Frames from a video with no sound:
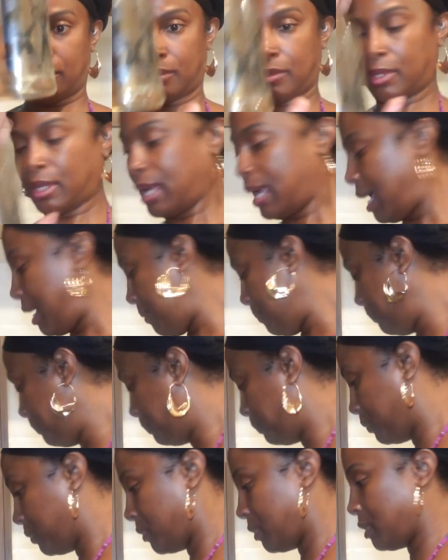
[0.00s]
Okay,
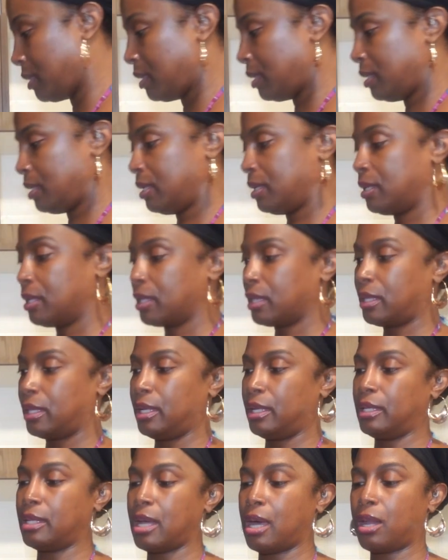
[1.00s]

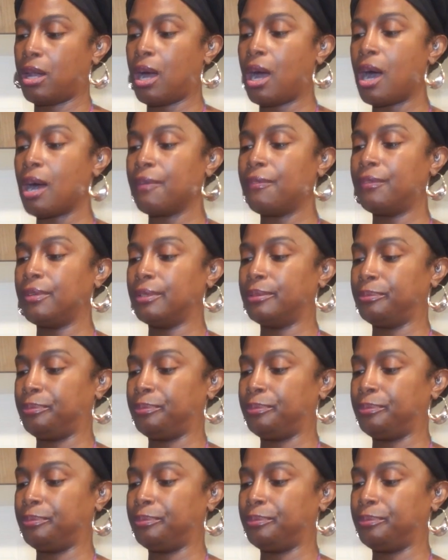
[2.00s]
clean that off.